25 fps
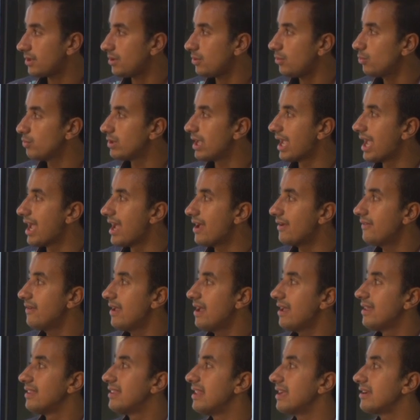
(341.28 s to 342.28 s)
we have
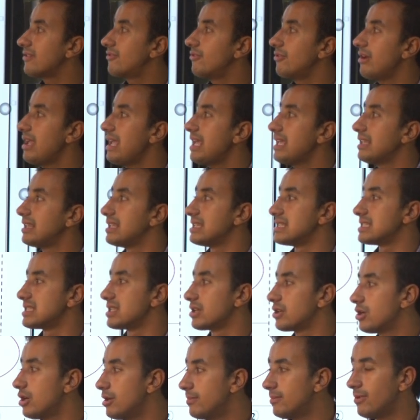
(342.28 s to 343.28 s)
the greatest
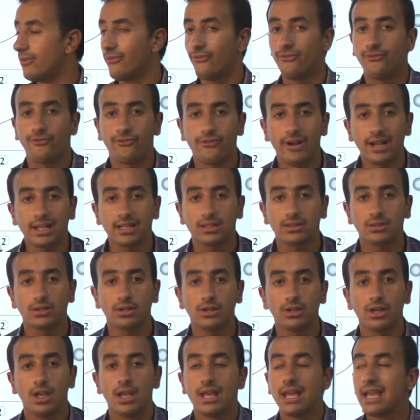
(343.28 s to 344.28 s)
common factor.
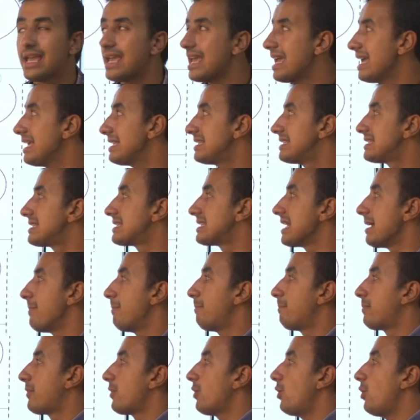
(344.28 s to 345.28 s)
It's
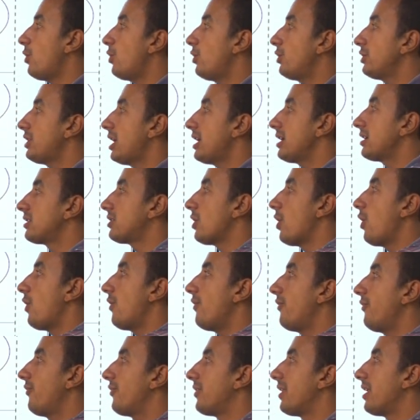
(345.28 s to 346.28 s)
a product
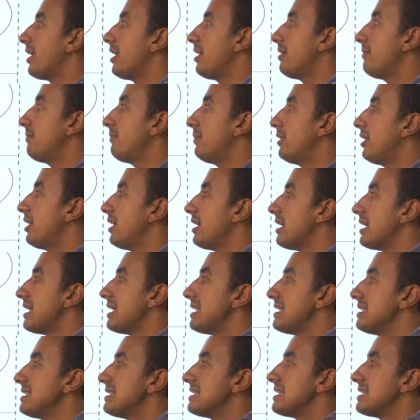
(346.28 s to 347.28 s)
of the number in